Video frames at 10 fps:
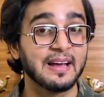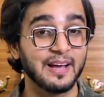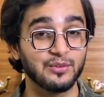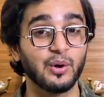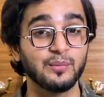
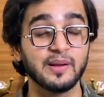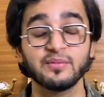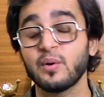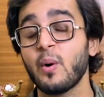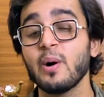As always,
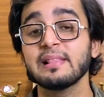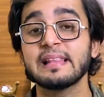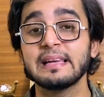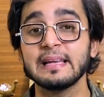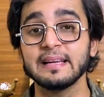for all
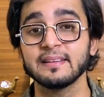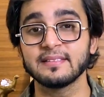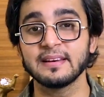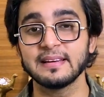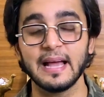the latest
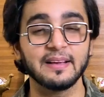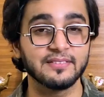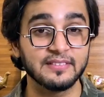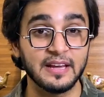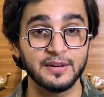in tech,
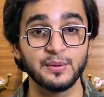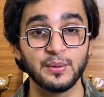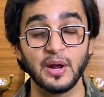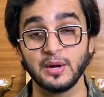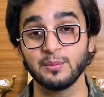stay
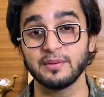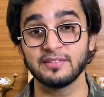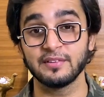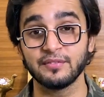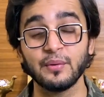tuned to
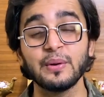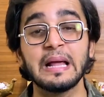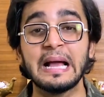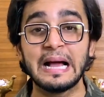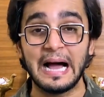Mr. Phone.
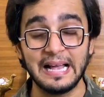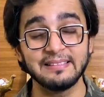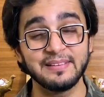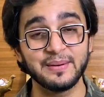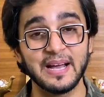I'll
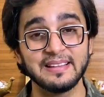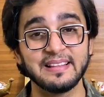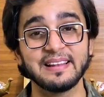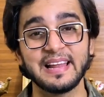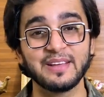see you guys in
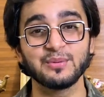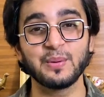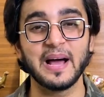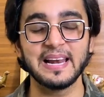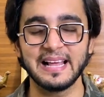the next
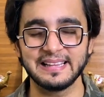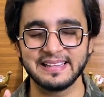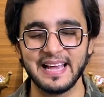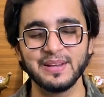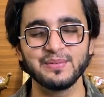one.
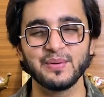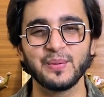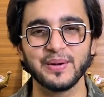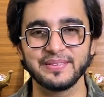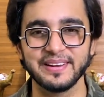Thank you for
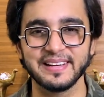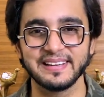watching.